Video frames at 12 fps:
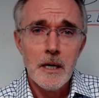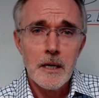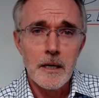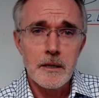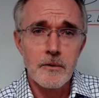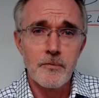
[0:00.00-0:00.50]

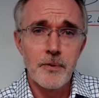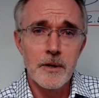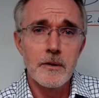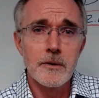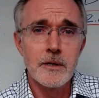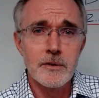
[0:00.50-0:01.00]

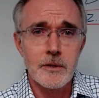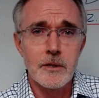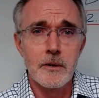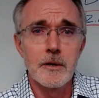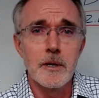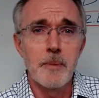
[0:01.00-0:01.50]
configure your
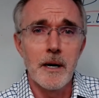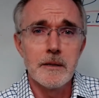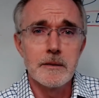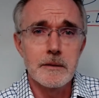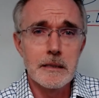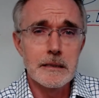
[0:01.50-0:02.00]
security
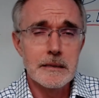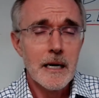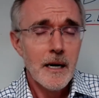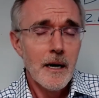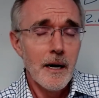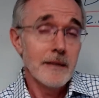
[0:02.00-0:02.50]
policies.
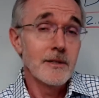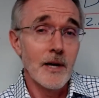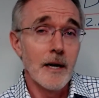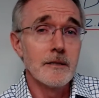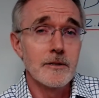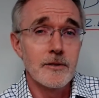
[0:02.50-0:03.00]
I
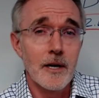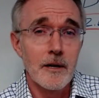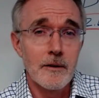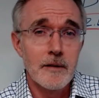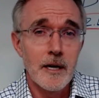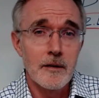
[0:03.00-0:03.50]
challenged
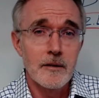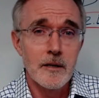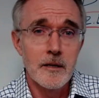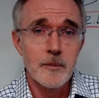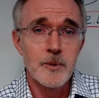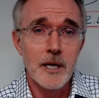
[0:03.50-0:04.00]
that
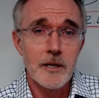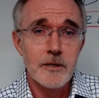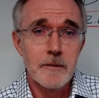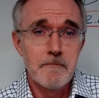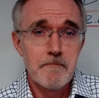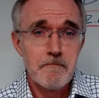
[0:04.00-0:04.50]

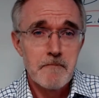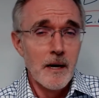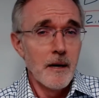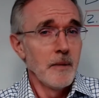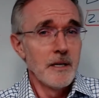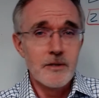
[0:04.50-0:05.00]
objection.
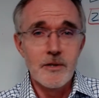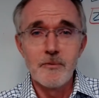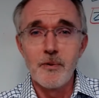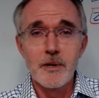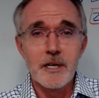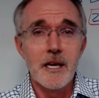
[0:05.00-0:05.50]
I mentioned
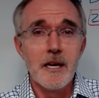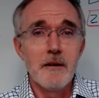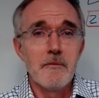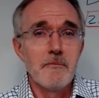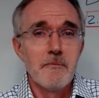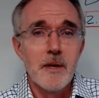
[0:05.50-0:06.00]
FortiGate,
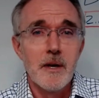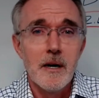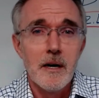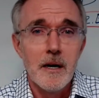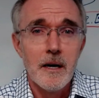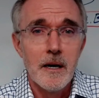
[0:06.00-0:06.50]

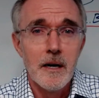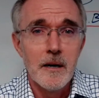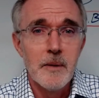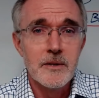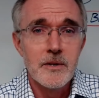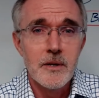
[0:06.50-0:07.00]
I
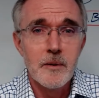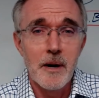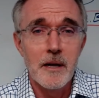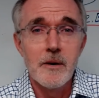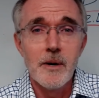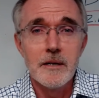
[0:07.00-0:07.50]
mentioned
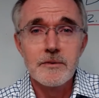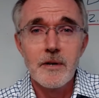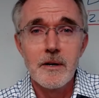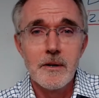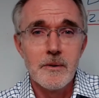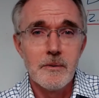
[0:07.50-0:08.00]
Palo
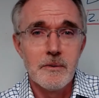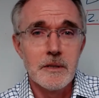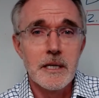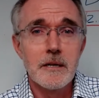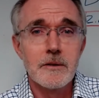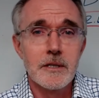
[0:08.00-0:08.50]
Alto,
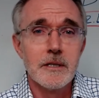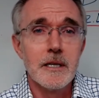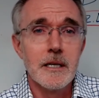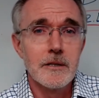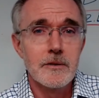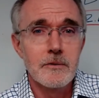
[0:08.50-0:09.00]
leaders in
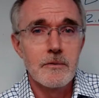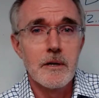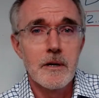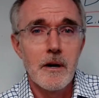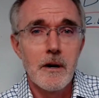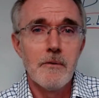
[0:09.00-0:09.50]
the
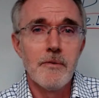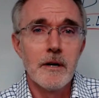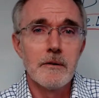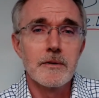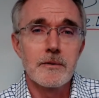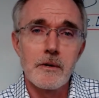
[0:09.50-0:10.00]
industry, all
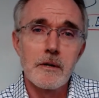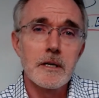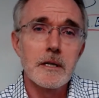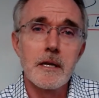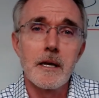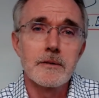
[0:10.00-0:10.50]
very strong
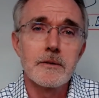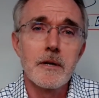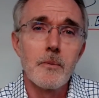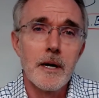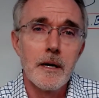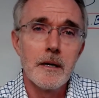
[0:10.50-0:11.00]
in the
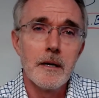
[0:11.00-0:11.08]
SD-WAN